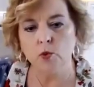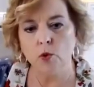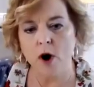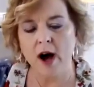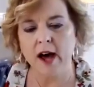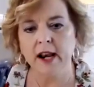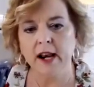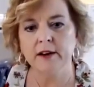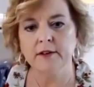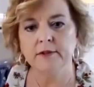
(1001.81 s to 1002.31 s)
one
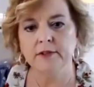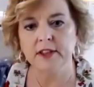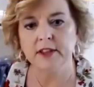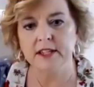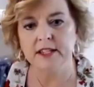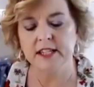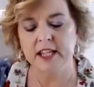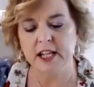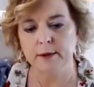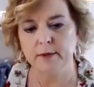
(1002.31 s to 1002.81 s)
yeah, like, of the
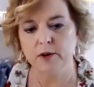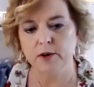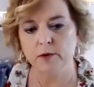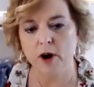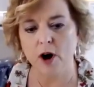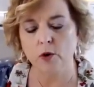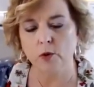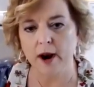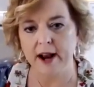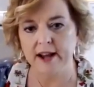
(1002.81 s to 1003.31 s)
cinnamon
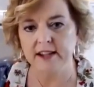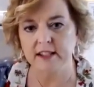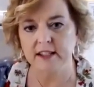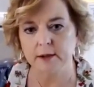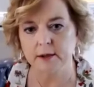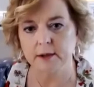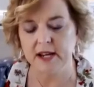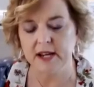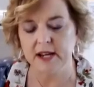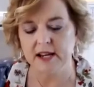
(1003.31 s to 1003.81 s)
roll
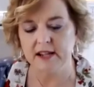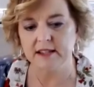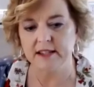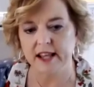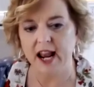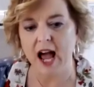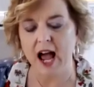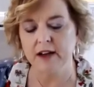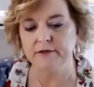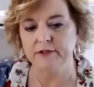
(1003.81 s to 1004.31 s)
recipes that
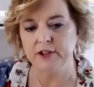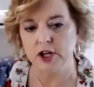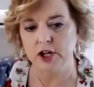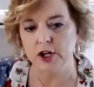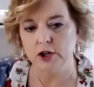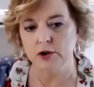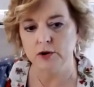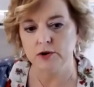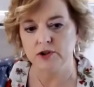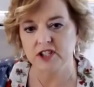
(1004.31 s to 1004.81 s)
I've
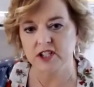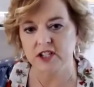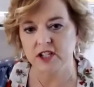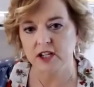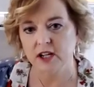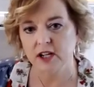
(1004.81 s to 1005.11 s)
used,